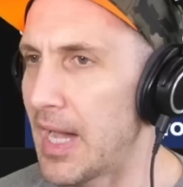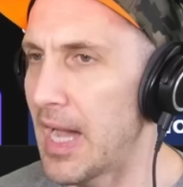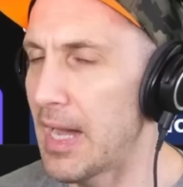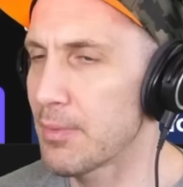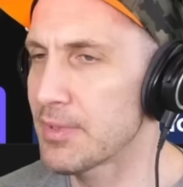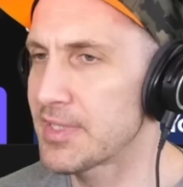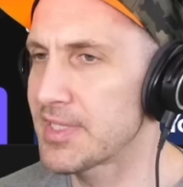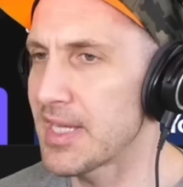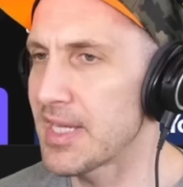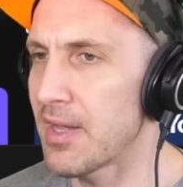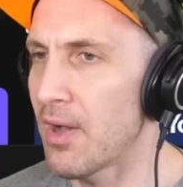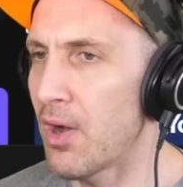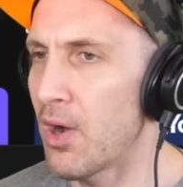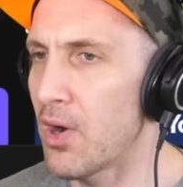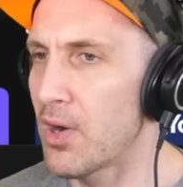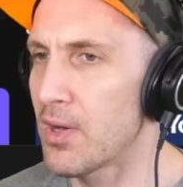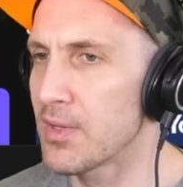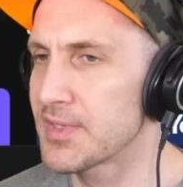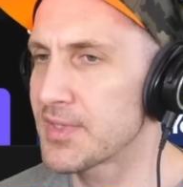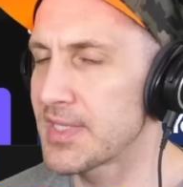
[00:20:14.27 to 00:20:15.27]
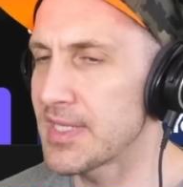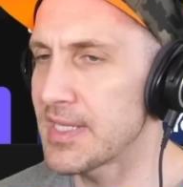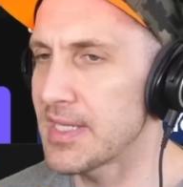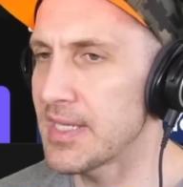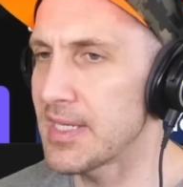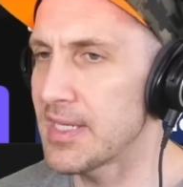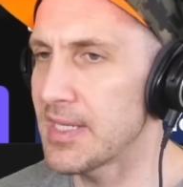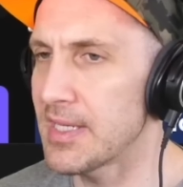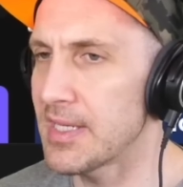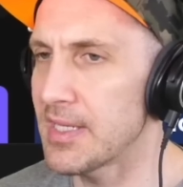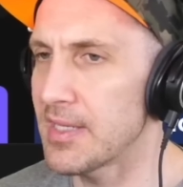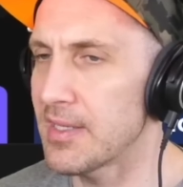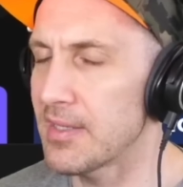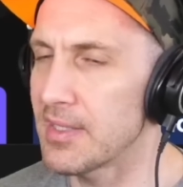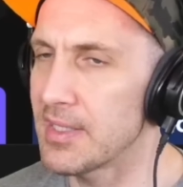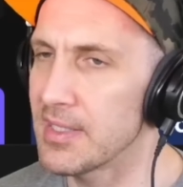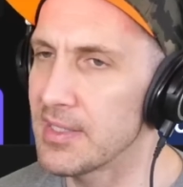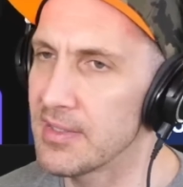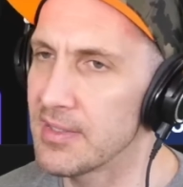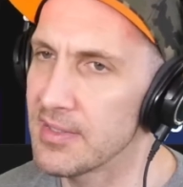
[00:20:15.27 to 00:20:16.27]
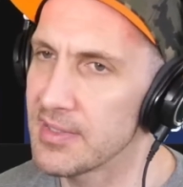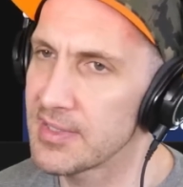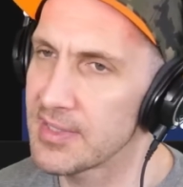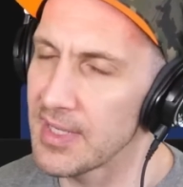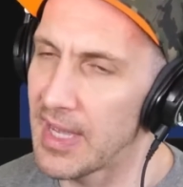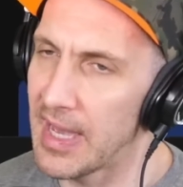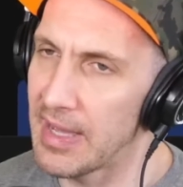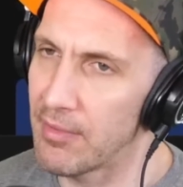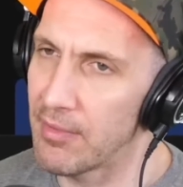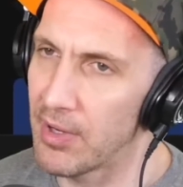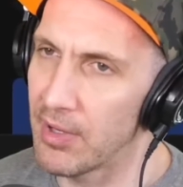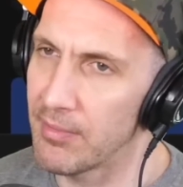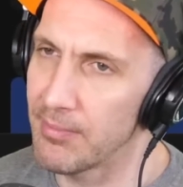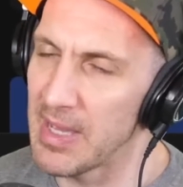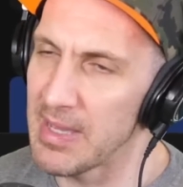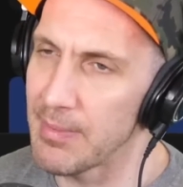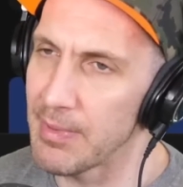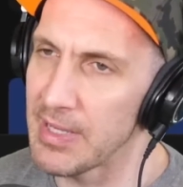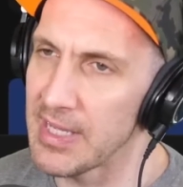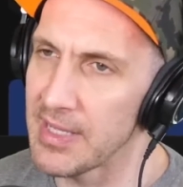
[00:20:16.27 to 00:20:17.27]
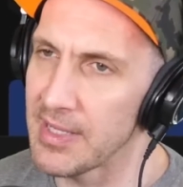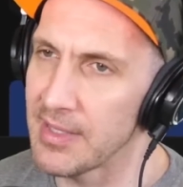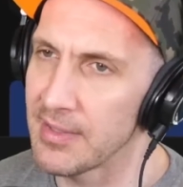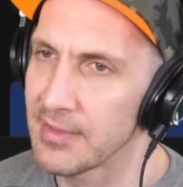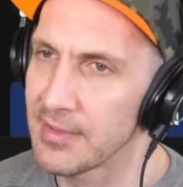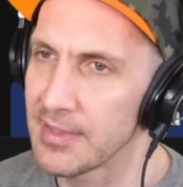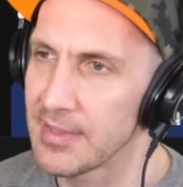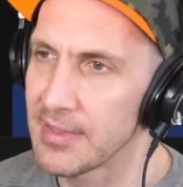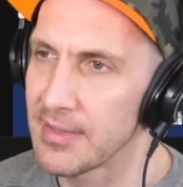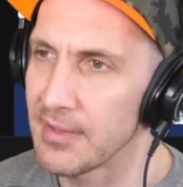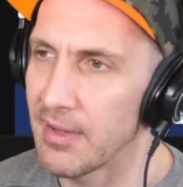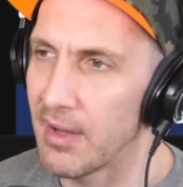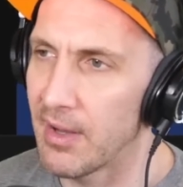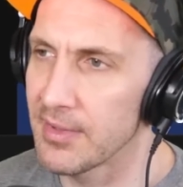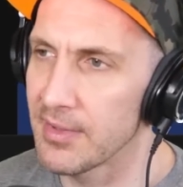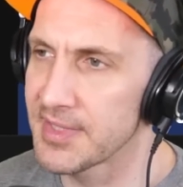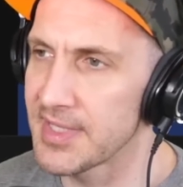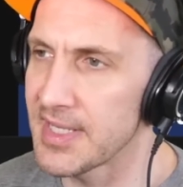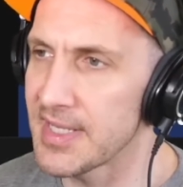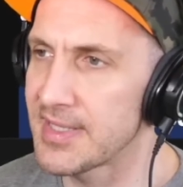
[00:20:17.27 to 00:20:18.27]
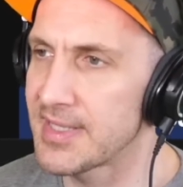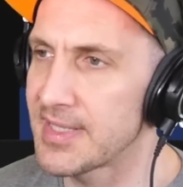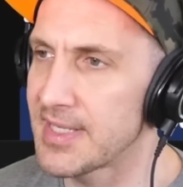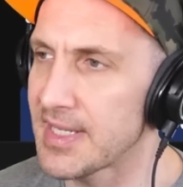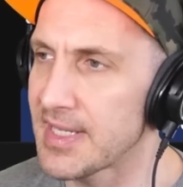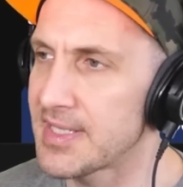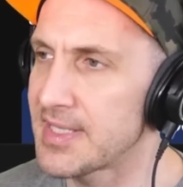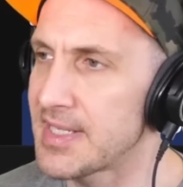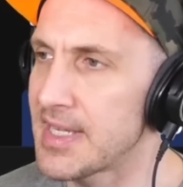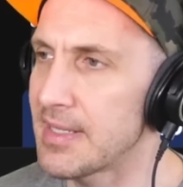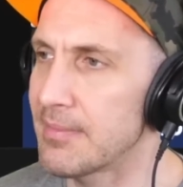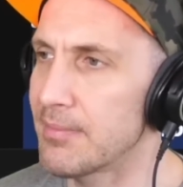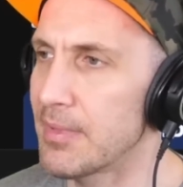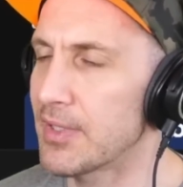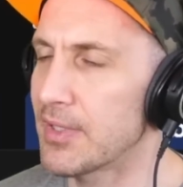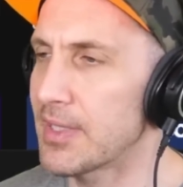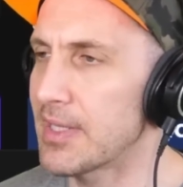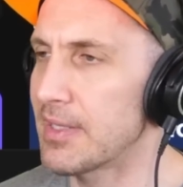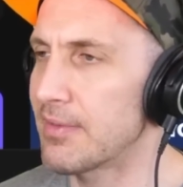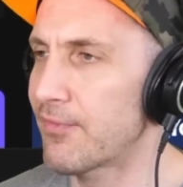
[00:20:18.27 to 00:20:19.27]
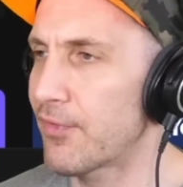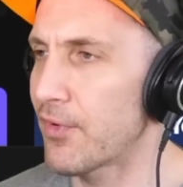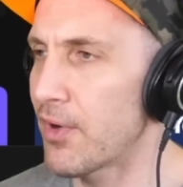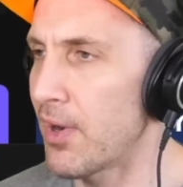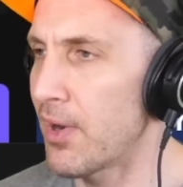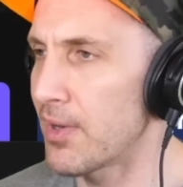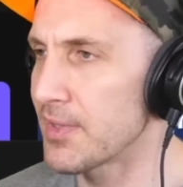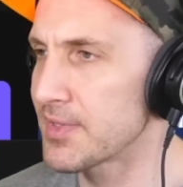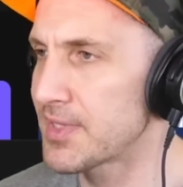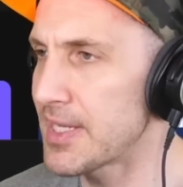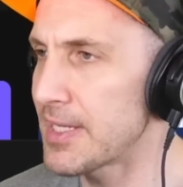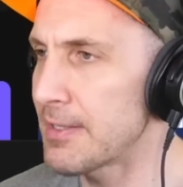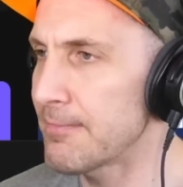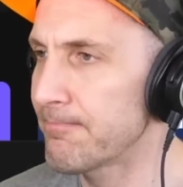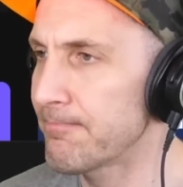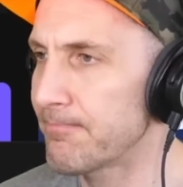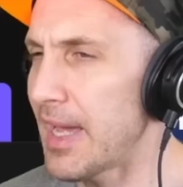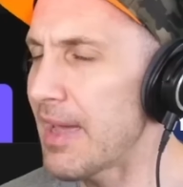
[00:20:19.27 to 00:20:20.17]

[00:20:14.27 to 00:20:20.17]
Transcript: I would say Halsey is, I don't know, maybe I'll say 16 million for Halsey.